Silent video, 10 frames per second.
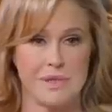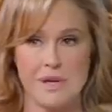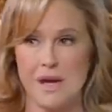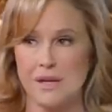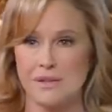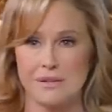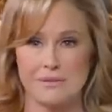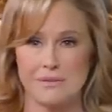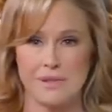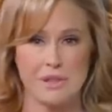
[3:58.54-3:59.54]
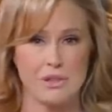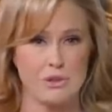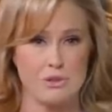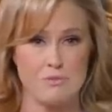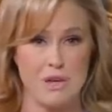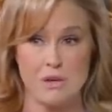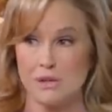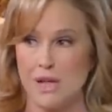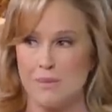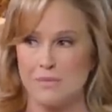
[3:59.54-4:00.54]
and not include me,
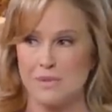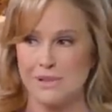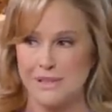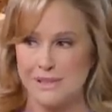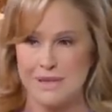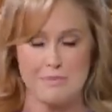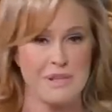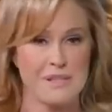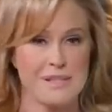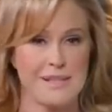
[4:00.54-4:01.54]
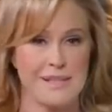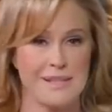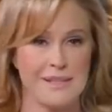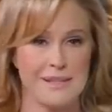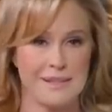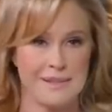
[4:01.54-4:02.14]
or let, at least let me see,